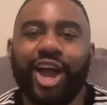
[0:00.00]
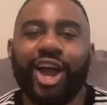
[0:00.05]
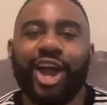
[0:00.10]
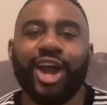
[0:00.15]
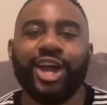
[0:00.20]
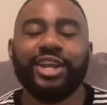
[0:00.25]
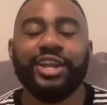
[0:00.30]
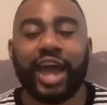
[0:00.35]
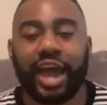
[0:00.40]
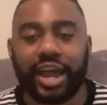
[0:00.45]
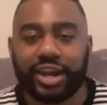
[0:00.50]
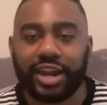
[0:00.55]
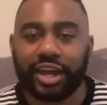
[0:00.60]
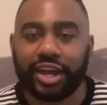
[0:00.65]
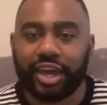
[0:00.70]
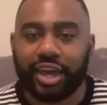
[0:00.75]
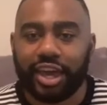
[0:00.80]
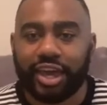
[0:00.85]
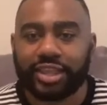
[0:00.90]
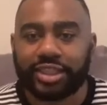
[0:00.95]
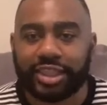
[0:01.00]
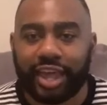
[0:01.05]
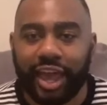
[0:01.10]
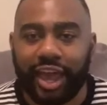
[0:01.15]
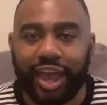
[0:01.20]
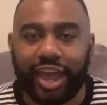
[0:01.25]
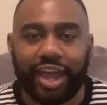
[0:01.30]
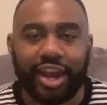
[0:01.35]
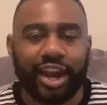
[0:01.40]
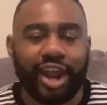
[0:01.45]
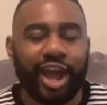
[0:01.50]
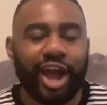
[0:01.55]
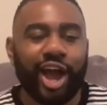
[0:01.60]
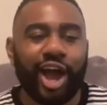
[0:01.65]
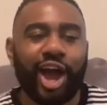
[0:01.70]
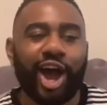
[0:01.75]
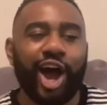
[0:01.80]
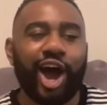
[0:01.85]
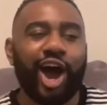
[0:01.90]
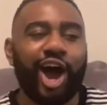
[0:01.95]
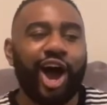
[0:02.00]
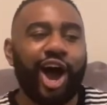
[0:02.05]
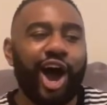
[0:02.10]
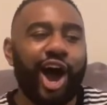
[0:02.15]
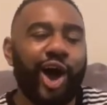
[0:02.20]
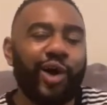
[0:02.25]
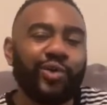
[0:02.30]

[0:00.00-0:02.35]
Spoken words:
That nigga hit that, I